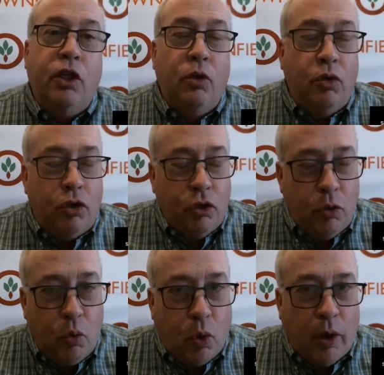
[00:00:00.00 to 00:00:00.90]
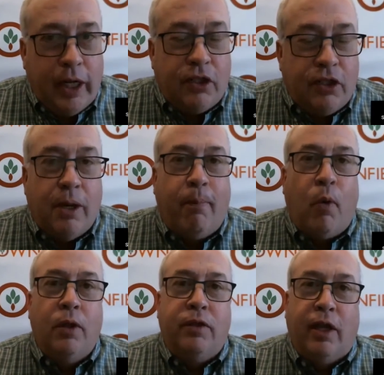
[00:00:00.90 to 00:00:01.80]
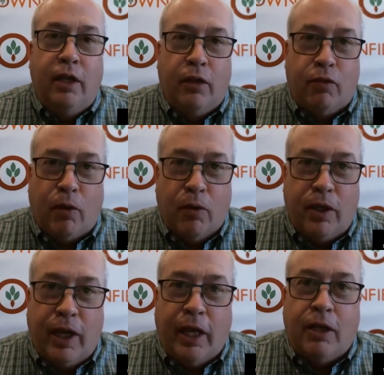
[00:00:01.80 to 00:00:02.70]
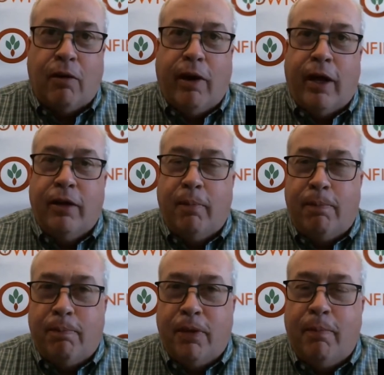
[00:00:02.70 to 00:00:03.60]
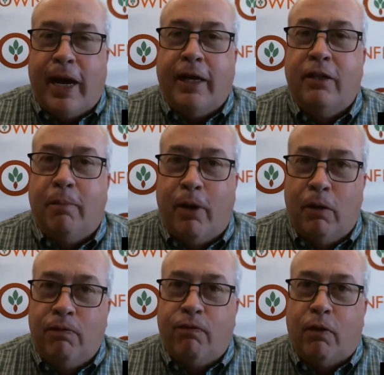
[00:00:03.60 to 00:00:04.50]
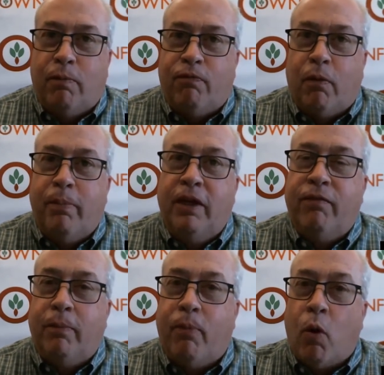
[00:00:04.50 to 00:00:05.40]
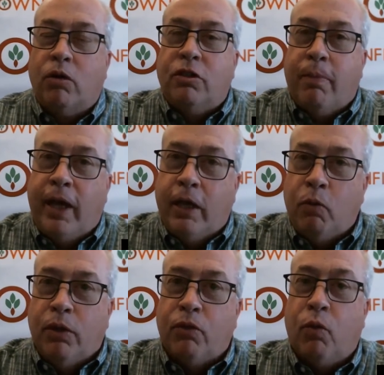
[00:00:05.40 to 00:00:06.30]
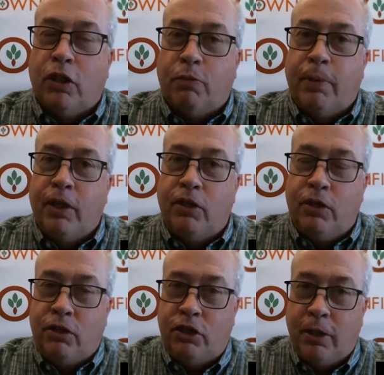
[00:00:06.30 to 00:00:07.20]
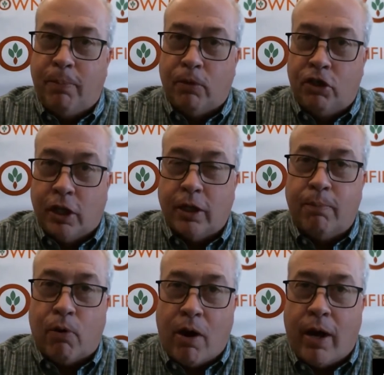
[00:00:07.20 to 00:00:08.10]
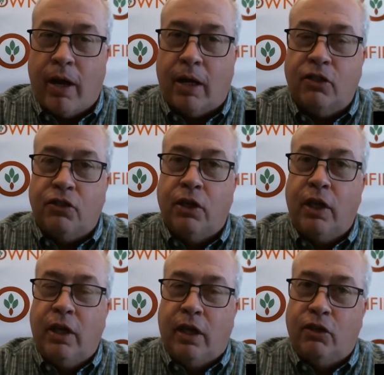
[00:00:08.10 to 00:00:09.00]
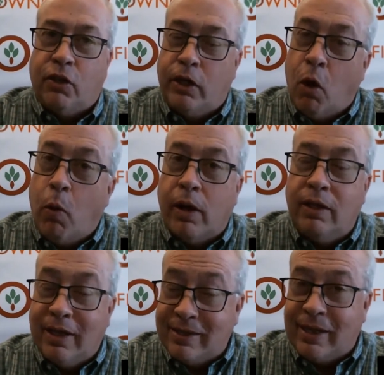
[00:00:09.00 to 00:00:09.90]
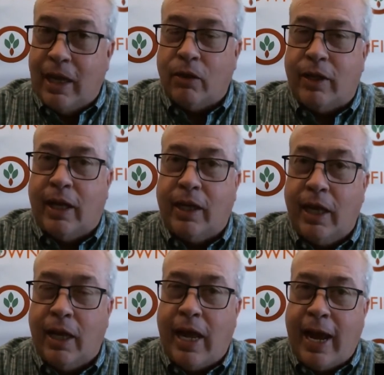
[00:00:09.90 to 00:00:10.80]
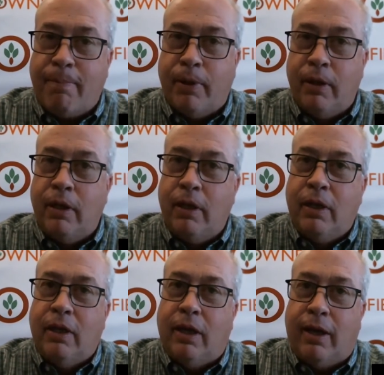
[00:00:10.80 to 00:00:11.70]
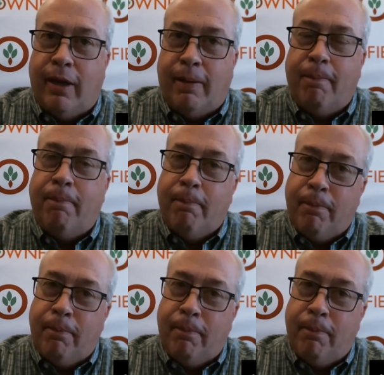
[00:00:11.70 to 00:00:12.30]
you do worry at some point that you throw the anchor out of the the back of the boat for, for beef and pork demand with what's been cheaper chicken products. And so I don't want to discount that can't happen, um,